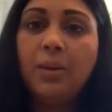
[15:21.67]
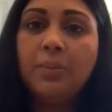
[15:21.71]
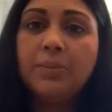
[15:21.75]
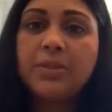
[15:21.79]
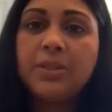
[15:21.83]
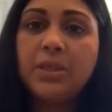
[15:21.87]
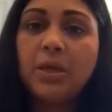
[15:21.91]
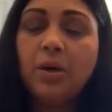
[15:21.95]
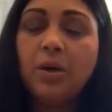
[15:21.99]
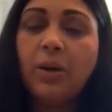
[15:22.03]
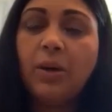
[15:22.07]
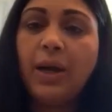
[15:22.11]

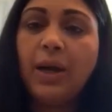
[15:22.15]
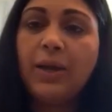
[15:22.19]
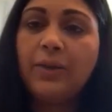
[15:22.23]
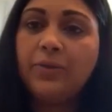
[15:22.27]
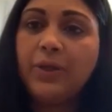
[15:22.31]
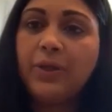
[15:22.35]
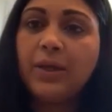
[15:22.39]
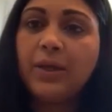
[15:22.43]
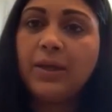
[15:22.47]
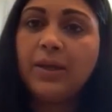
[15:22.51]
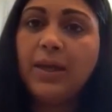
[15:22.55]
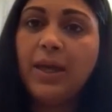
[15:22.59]
So I
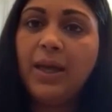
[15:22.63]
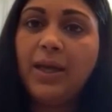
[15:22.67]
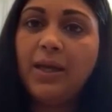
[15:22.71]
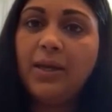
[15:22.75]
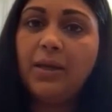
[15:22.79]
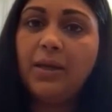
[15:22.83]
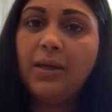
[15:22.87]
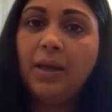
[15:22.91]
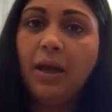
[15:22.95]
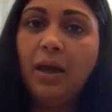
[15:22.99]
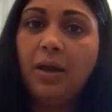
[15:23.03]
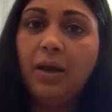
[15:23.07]
think, again,
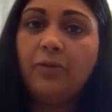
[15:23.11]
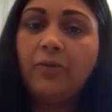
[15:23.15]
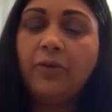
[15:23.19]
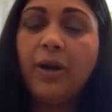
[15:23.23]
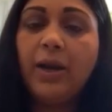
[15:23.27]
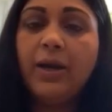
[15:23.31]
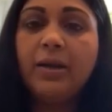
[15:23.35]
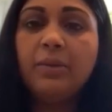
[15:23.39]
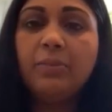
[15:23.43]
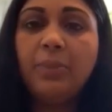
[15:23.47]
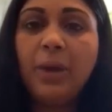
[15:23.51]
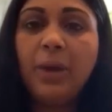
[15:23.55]
for
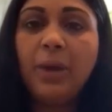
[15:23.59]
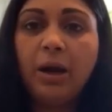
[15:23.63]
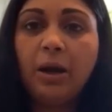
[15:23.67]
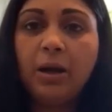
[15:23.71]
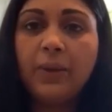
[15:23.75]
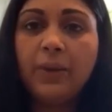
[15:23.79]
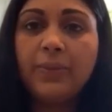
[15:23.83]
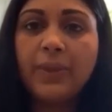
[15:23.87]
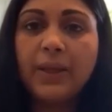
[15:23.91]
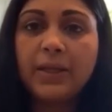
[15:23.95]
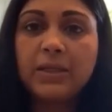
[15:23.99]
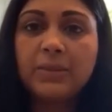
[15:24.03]
any parent
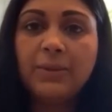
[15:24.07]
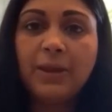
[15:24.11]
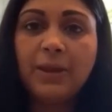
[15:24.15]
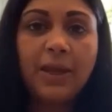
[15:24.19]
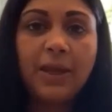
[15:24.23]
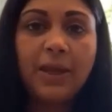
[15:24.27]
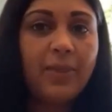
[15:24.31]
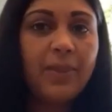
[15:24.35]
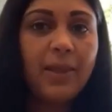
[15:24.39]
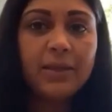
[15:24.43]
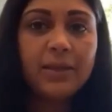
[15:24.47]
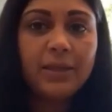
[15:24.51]
that's making
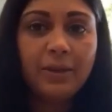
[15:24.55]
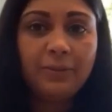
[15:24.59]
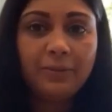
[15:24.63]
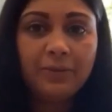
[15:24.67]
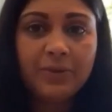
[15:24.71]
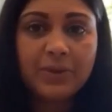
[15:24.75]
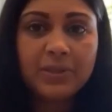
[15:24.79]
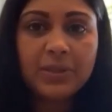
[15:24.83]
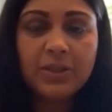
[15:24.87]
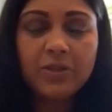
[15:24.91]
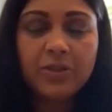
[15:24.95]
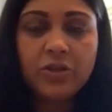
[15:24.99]
that type of
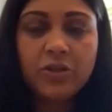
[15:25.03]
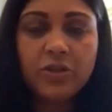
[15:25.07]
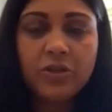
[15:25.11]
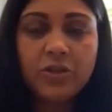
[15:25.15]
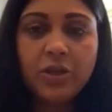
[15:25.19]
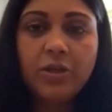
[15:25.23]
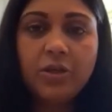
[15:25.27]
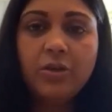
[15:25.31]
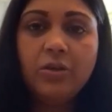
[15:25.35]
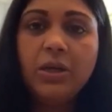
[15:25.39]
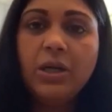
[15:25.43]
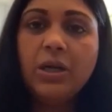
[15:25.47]
decision,
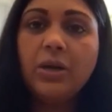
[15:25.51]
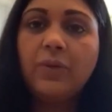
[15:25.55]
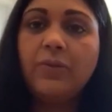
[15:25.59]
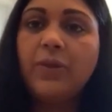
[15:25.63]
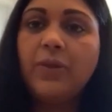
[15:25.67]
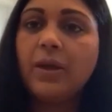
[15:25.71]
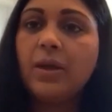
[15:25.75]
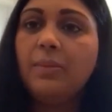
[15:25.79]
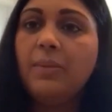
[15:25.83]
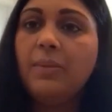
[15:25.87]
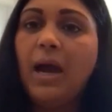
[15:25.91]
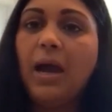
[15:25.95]
you need to think
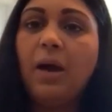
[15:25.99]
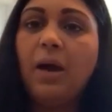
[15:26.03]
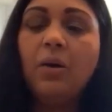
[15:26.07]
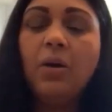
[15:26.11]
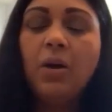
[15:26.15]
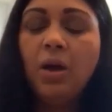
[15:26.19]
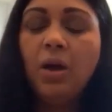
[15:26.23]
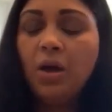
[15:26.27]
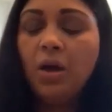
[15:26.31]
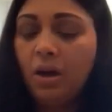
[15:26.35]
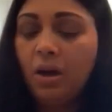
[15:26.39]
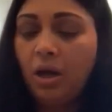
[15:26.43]
about
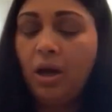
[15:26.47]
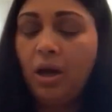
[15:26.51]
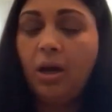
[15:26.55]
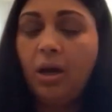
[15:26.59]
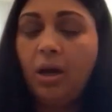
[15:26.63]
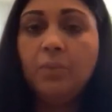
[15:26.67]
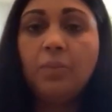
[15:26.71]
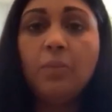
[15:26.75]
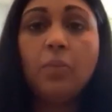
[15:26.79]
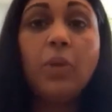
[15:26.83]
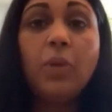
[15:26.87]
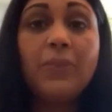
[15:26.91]

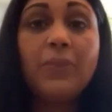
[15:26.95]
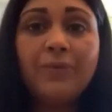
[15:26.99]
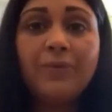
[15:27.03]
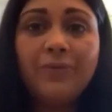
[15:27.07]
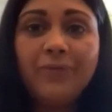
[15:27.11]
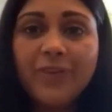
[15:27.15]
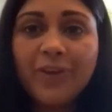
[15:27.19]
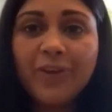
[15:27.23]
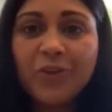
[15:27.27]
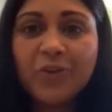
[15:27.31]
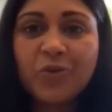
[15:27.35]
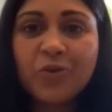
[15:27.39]
what the
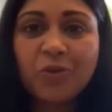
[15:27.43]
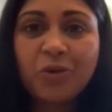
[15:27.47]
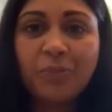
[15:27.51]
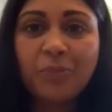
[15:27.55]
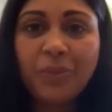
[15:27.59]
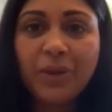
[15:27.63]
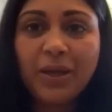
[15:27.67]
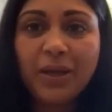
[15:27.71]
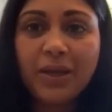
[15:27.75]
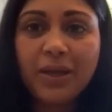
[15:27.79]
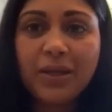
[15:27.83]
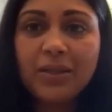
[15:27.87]
field trip
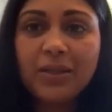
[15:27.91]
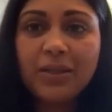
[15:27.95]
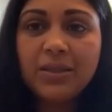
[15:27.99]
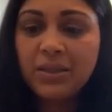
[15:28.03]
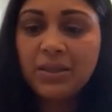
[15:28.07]
is,